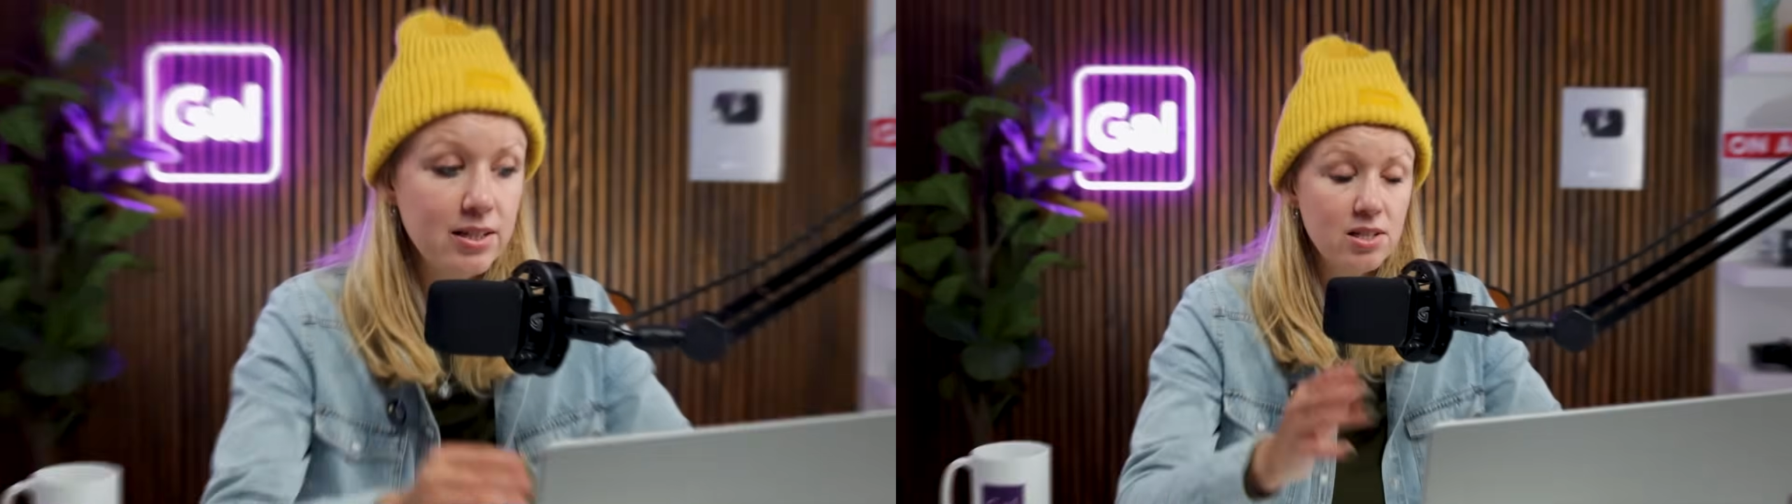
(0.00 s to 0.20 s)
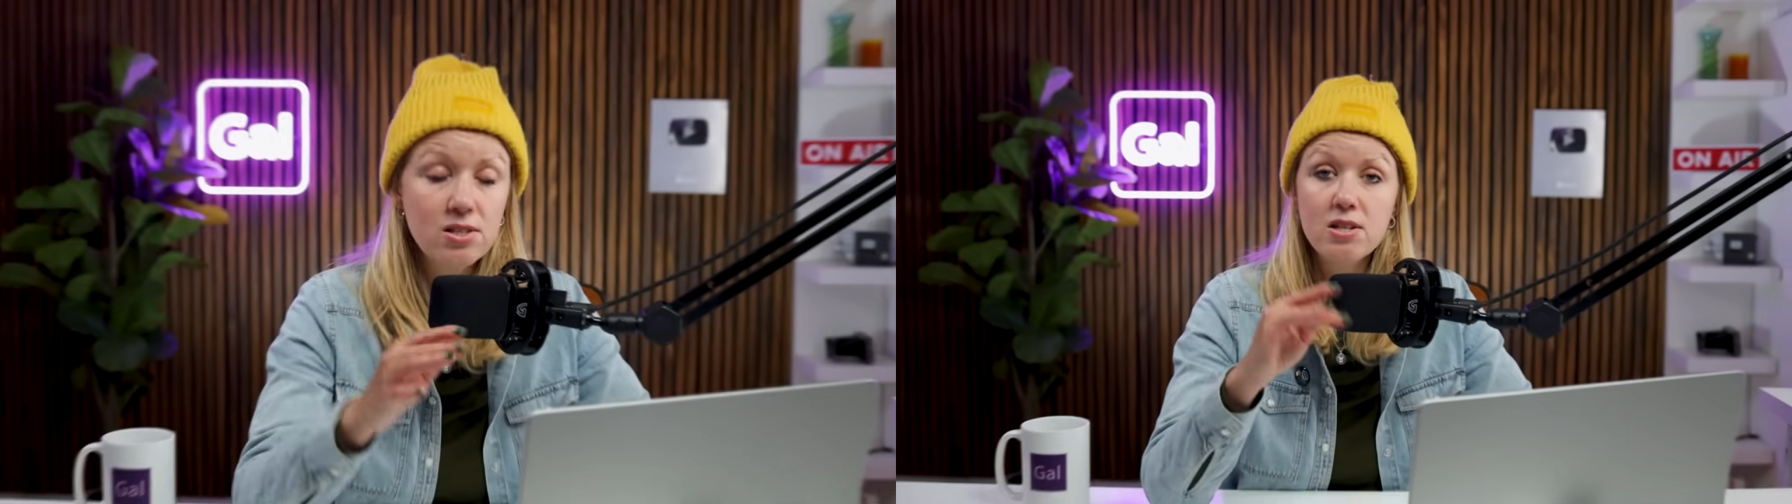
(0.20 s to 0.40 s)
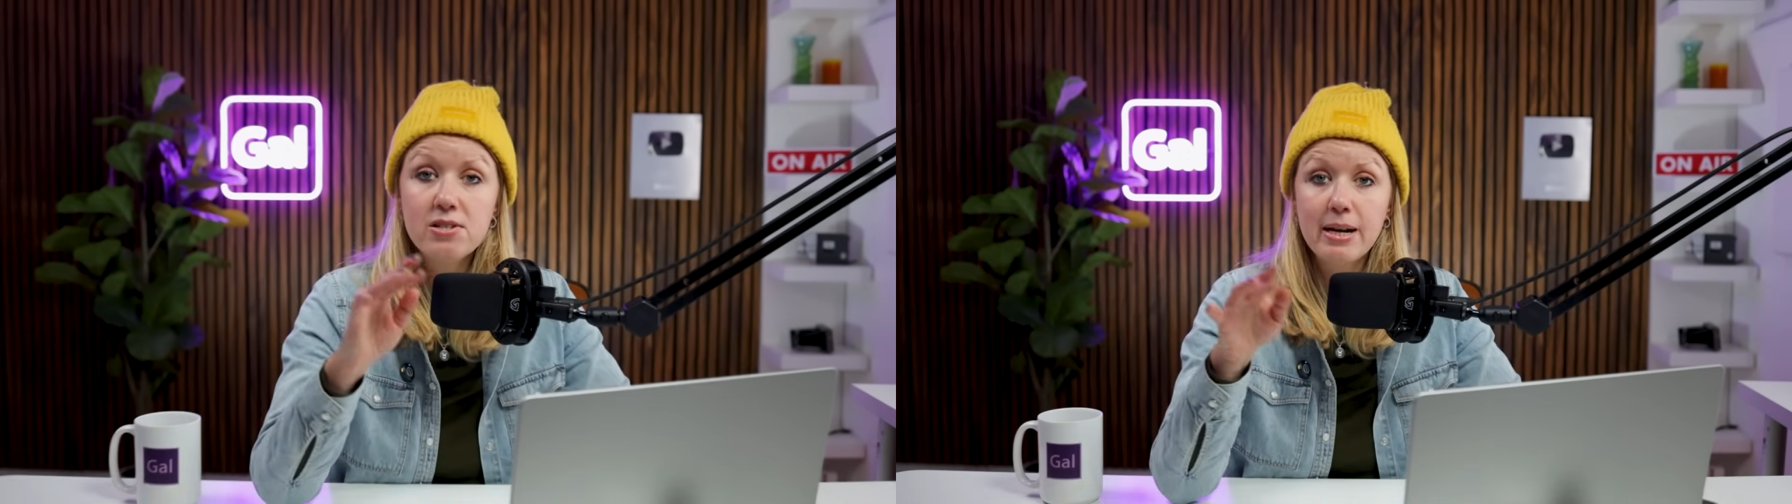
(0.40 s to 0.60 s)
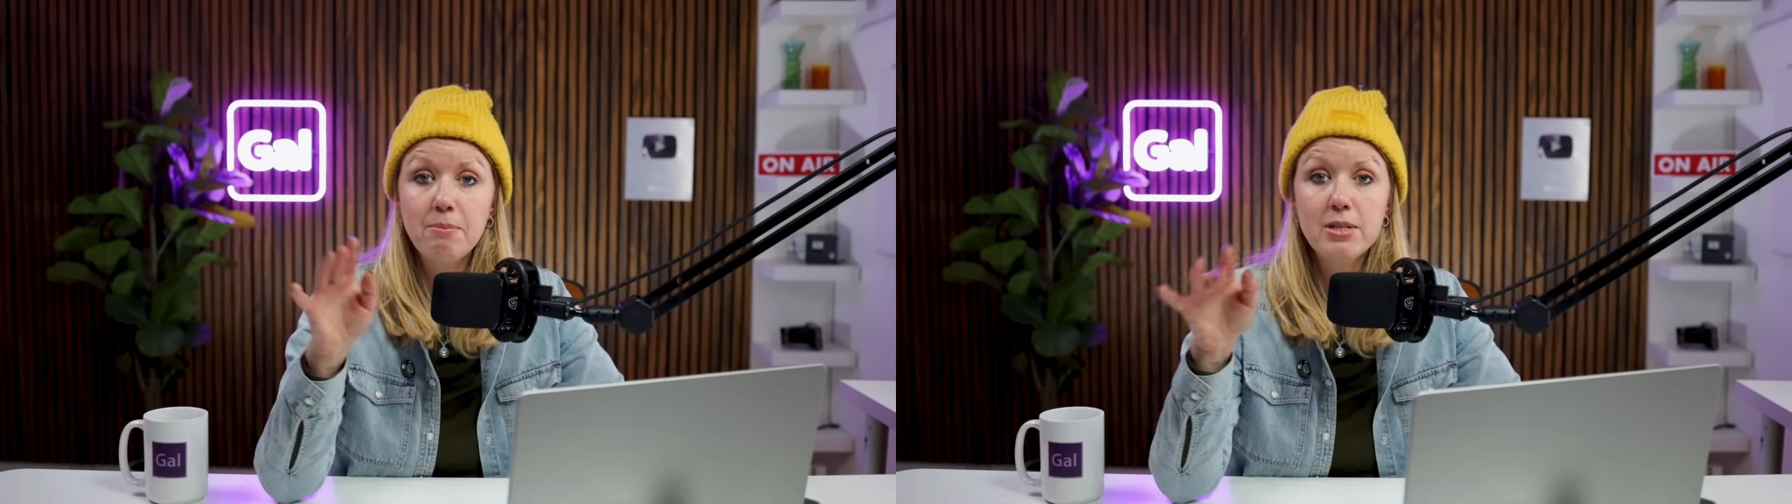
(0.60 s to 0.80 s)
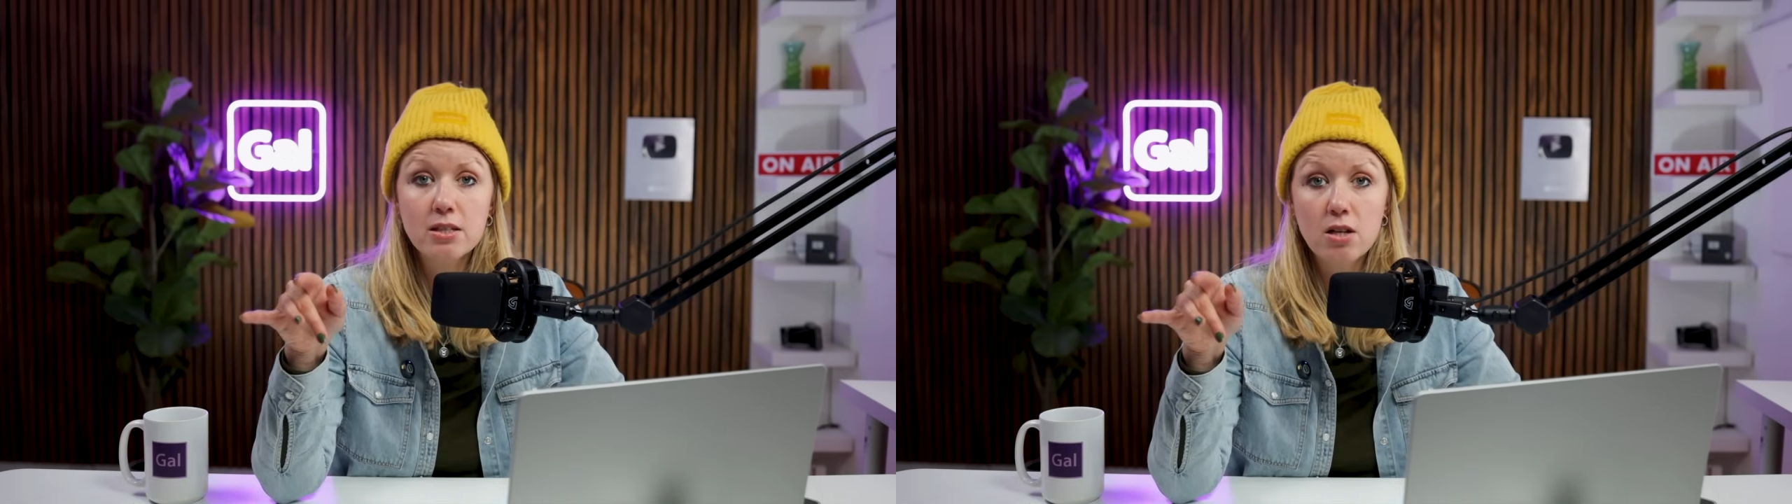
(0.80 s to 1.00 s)
This is the
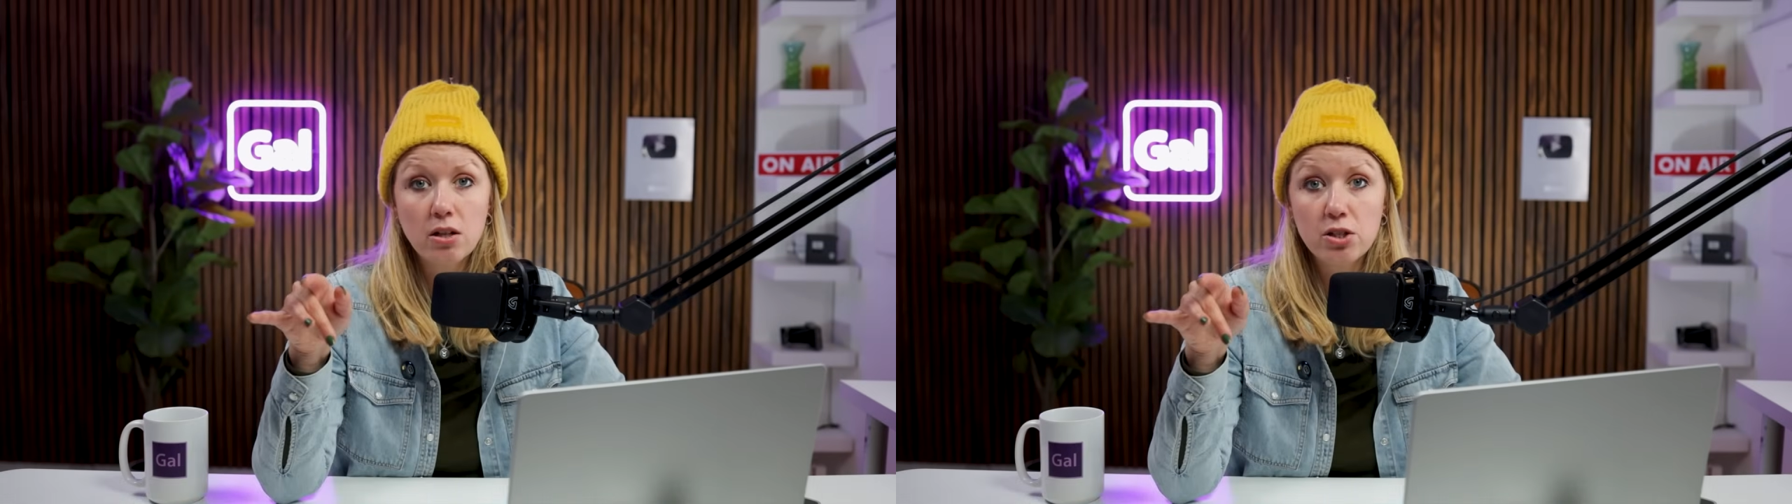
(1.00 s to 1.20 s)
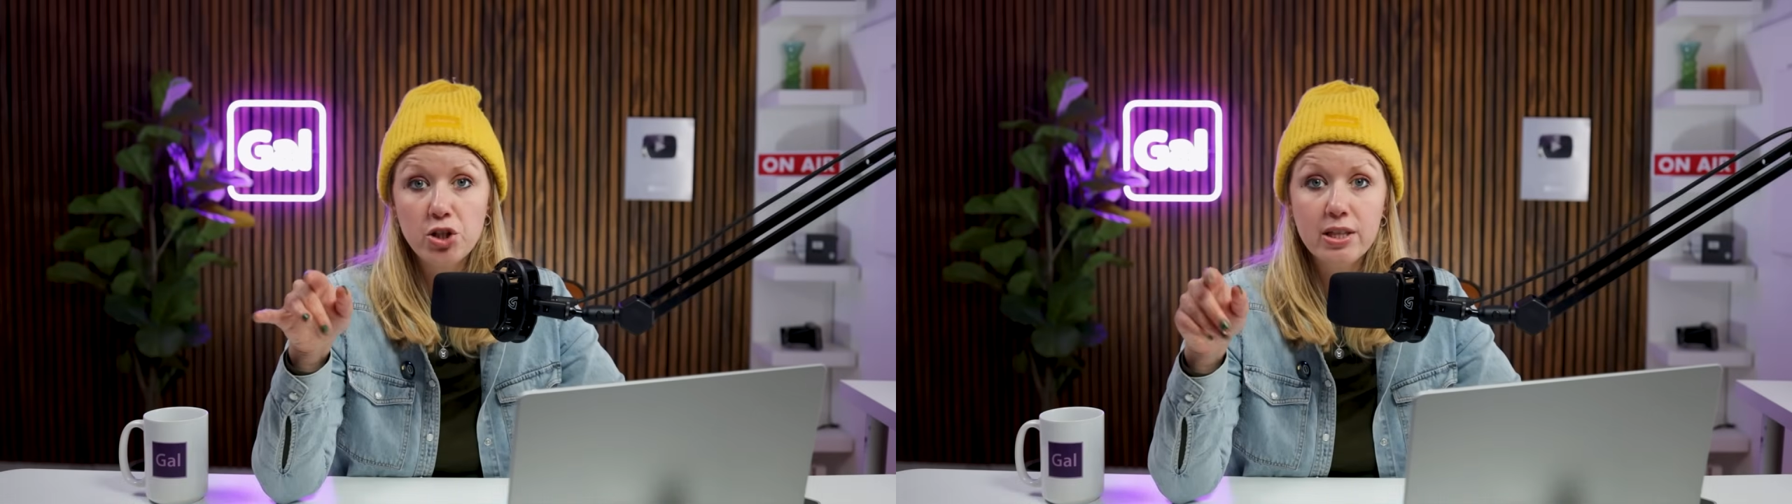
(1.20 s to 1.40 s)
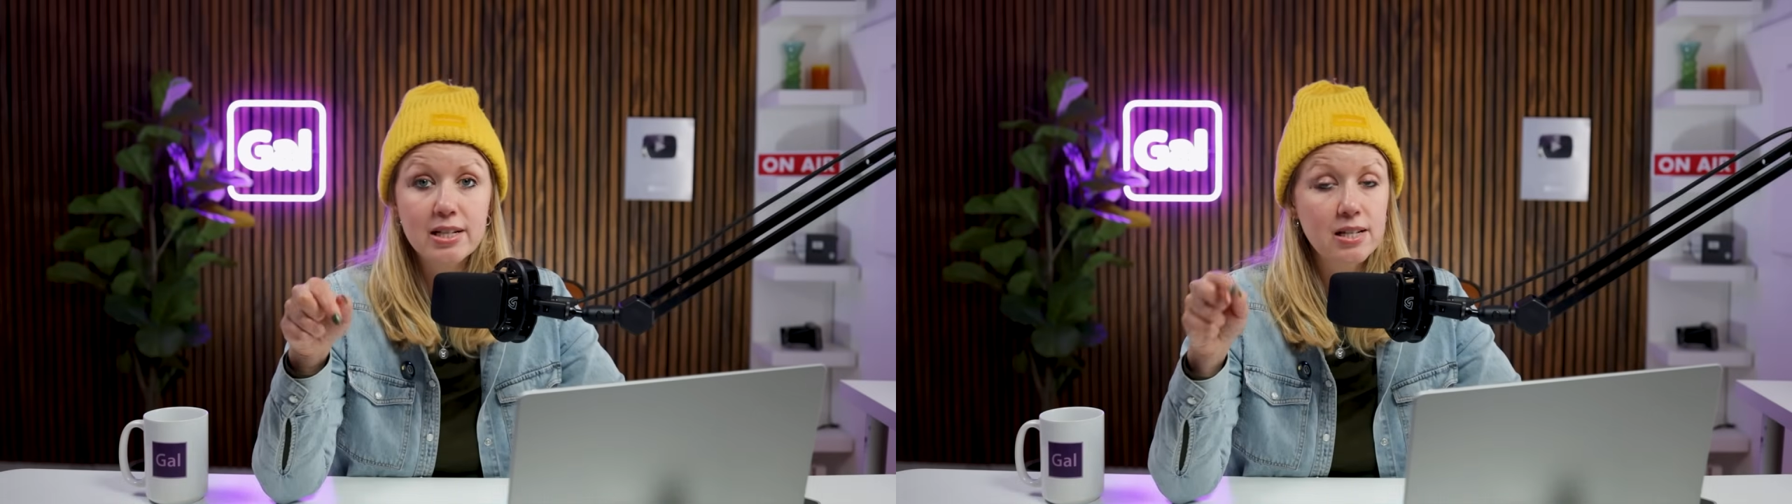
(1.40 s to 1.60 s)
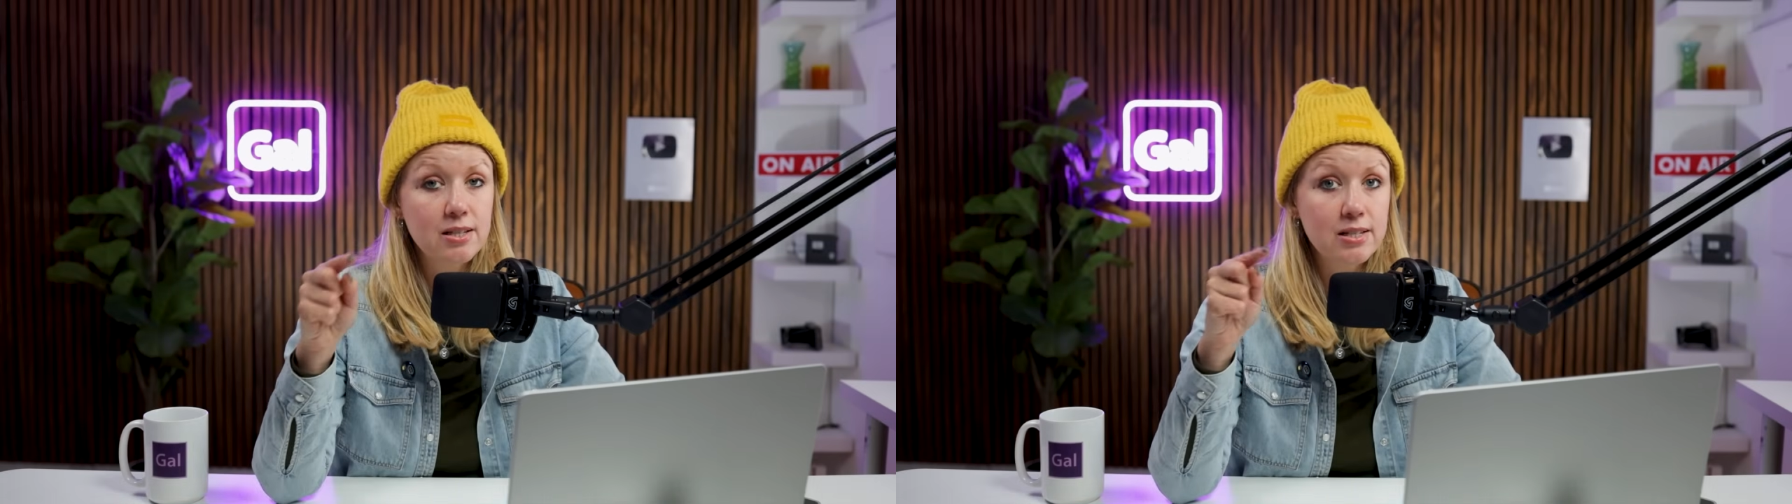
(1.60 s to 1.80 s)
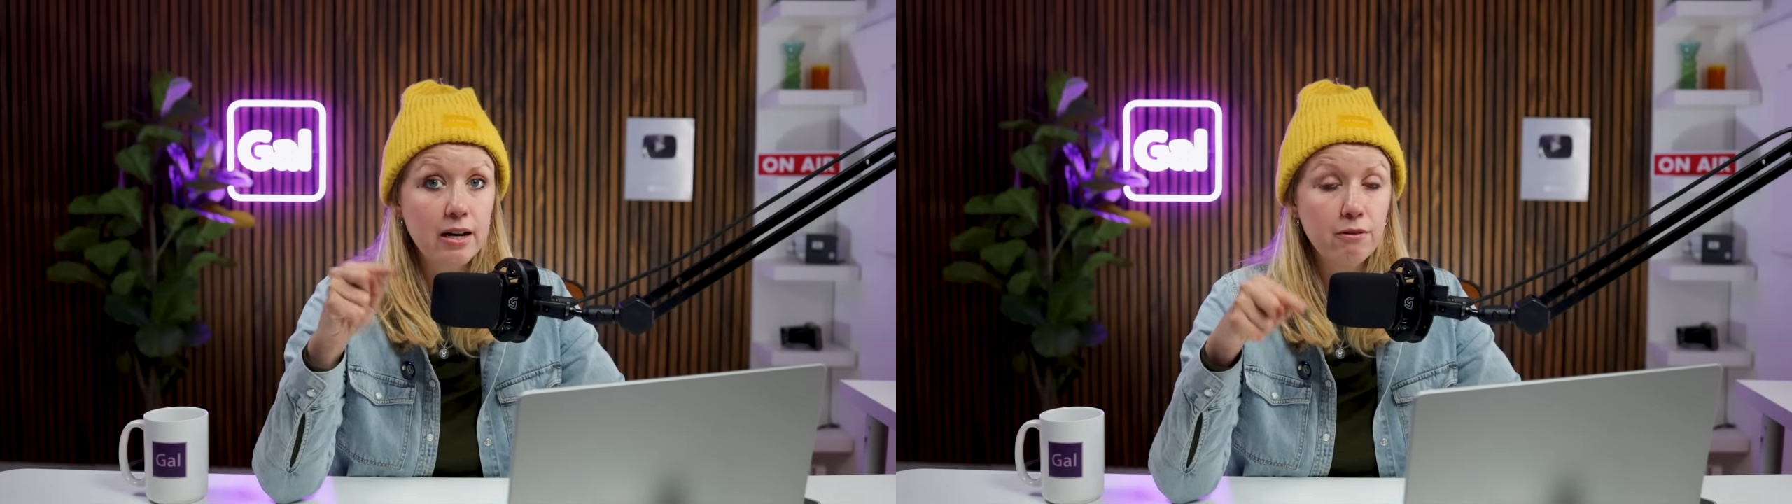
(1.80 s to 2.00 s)
same technology that's
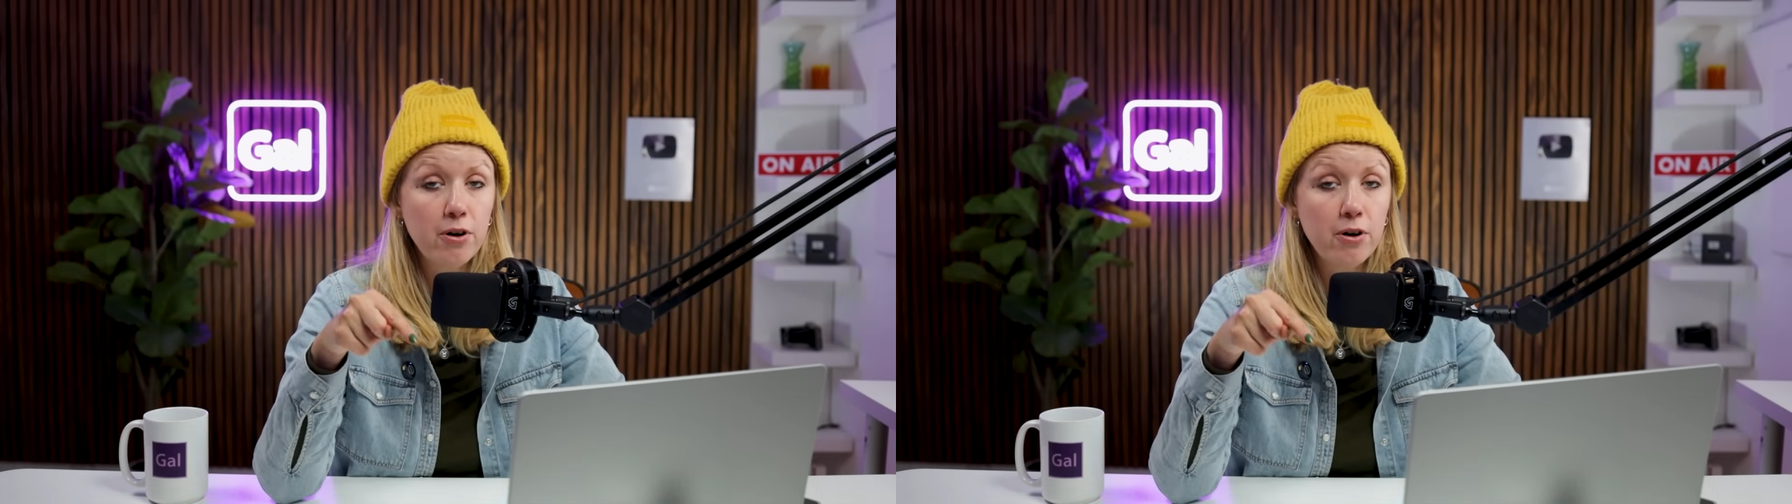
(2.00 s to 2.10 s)
inside